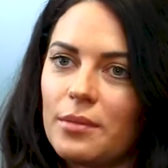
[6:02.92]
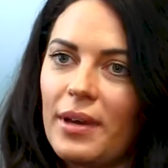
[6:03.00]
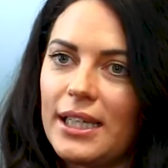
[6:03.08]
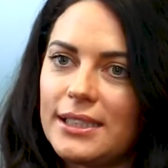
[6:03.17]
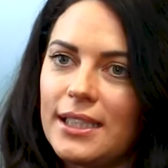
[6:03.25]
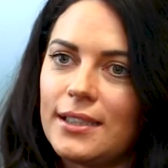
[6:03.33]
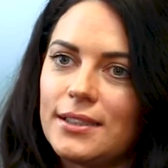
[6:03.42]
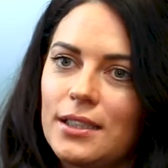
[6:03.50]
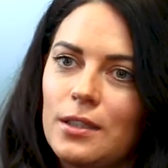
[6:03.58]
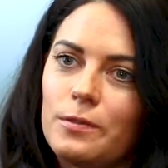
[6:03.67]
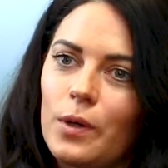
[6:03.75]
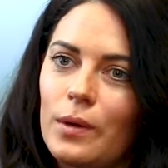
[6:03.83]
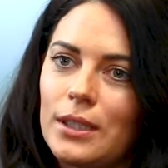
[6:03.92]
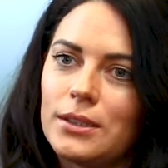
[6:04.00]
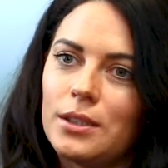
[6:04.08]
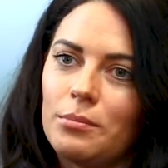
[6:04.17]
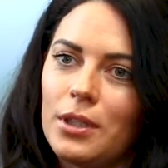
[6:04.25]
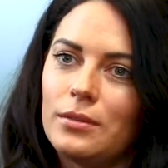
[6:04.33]
to make sense that you've gone
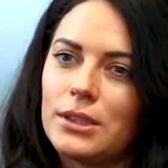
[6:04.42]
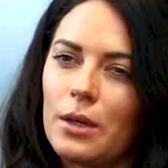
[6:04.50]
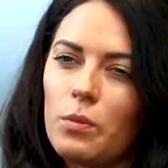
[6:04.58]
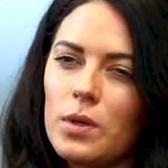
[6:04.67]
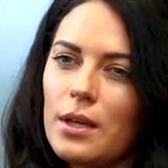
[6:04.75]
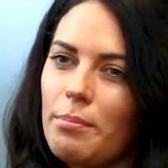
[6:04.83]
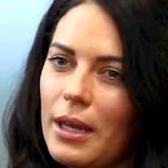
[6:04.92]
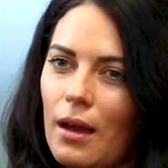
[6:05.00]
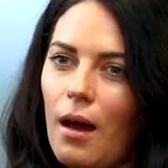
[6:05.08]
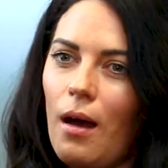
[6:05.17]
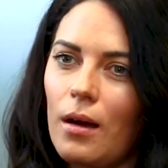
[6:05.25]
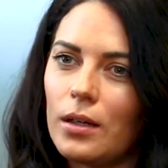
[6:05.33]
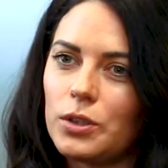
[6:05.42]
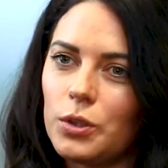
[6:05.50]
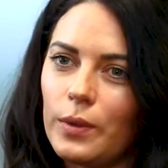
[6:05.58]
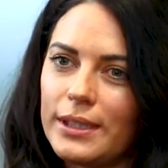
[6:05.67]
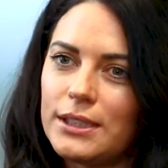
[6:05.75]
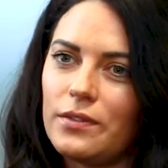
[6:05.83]
into music. Would it be a harder
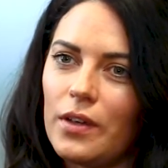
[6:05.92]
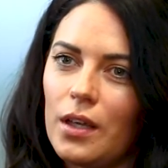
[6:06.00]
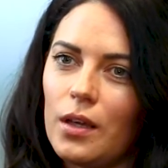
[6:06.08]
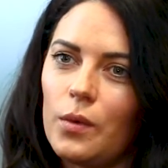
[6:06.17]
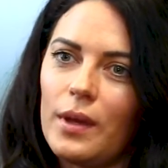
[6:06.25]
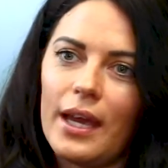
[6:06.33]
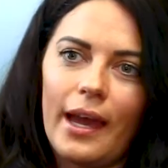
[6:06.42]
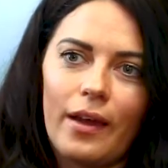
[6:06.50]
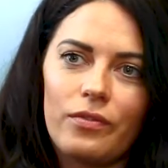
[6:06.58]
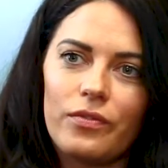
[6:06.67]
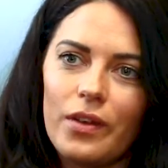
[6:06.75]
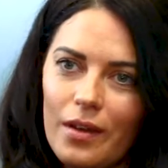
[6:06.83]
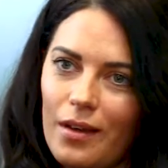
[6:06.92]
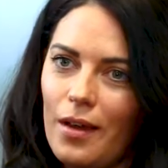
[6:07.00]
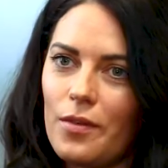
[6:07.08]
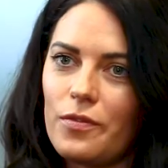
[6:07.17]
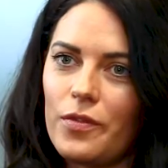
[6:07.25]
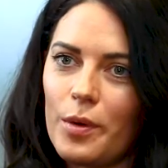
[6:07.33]
choice for you if
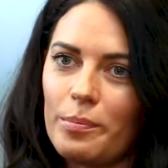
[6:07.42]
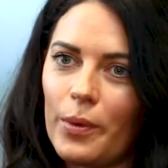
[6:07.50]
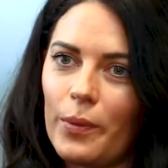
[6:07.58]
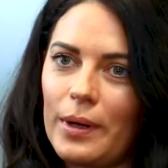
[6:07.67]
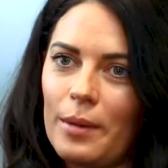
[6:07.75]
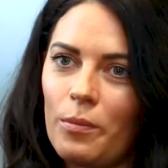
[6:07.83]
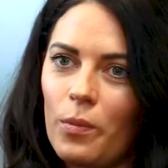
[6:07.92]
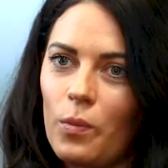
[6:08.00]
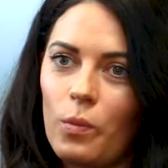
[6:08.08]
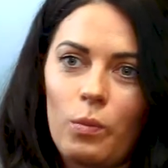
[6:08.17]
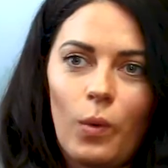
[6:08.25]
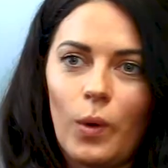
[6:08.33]
footballing